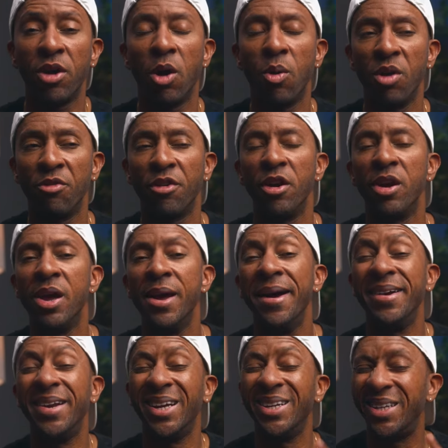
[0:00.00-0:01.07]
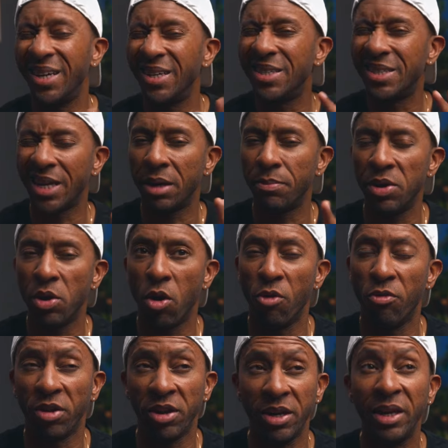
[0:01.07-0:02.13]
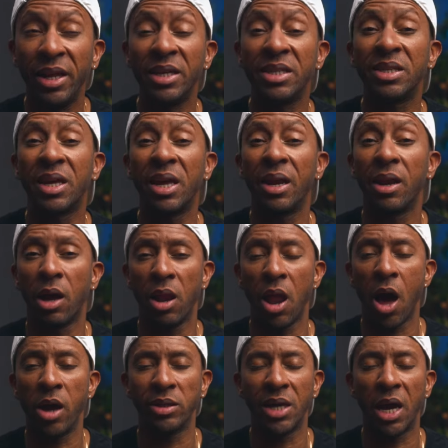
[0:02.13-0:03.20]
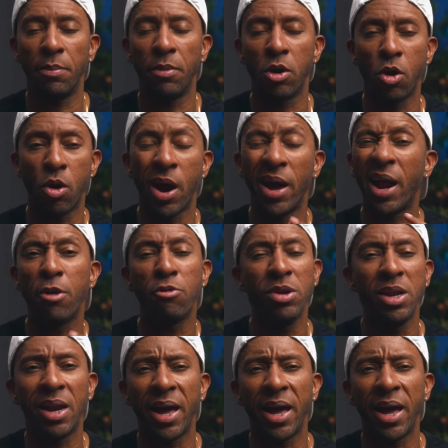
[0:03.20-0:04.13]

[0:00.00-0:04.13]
However, they did send me over this kit a long time ago, and I really